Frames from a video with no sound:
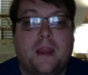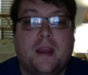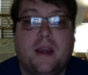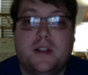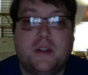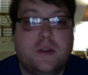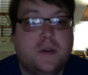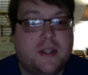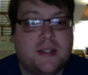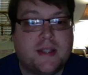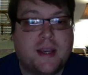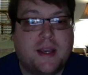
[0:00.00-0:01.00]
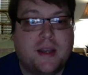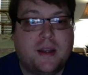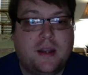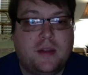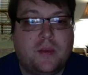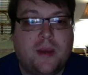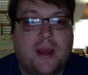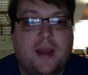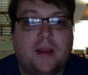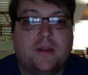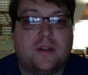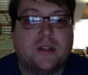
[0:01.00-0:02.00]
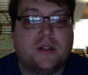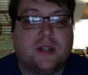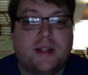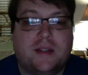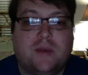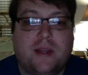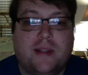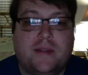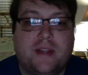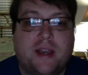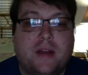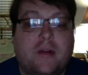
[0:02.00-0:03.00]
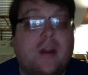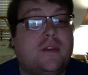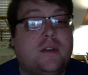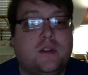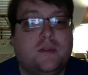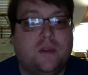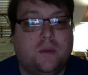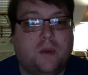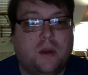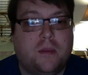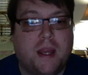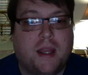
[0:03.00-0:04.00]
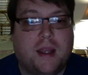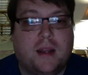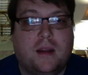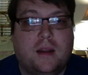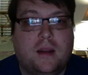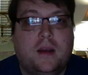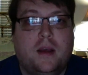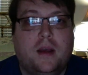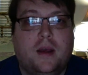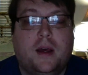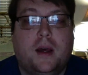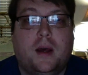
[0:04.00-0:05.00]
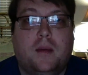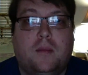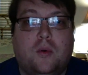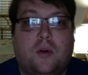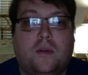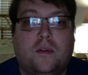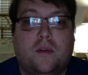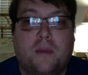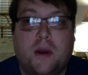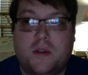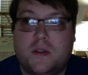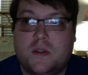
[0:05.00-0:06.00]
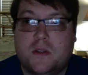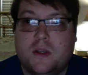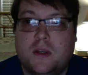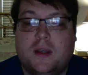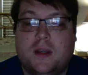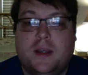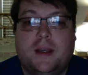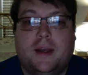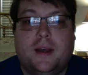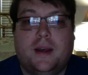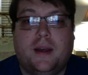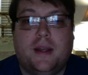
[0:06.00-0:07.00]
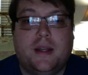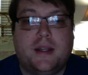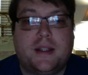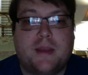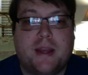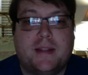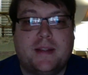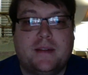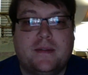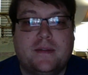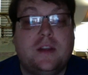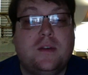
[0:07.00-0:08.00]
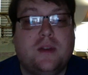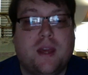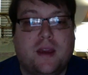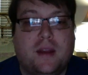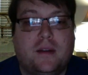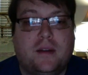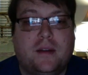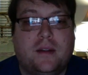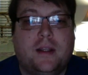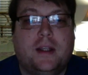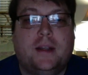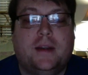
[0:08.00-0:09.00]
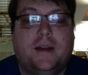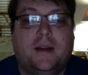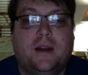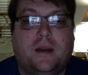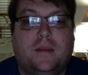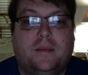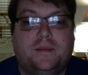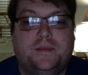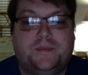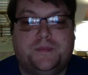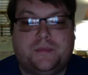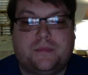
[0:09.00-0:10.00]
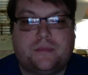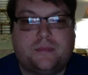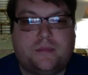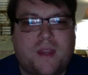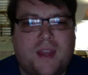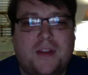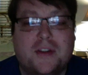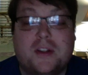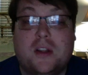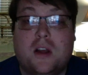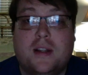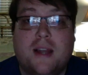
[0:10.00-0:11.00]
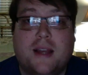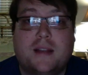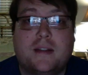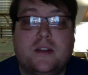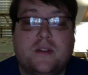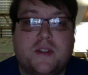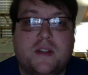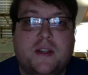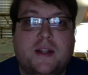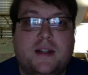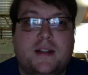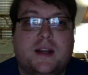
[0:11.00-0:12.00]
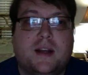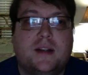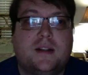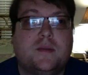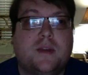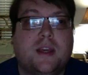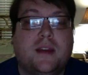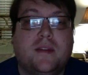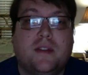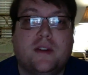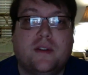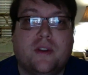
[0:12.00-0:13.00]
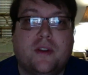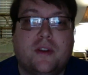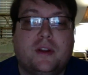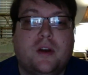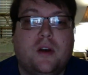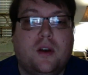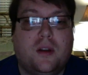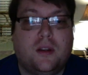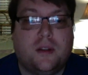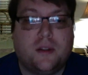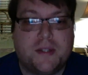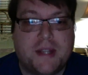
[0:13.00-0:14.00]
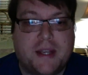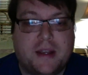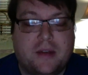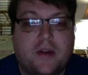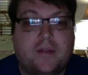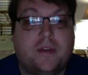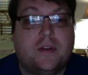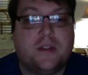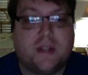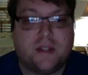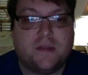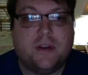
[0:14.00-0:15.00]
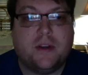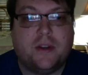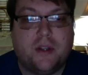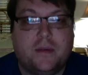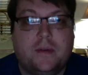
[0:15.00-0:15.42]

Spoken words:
And so you can say it either way. There's lots of ways of saying refuge. If you want to make it more verbose and expansive, then you can. And there's long texts, and you'll see that in sadhanas we give that are very long, taking refuge. That's very good.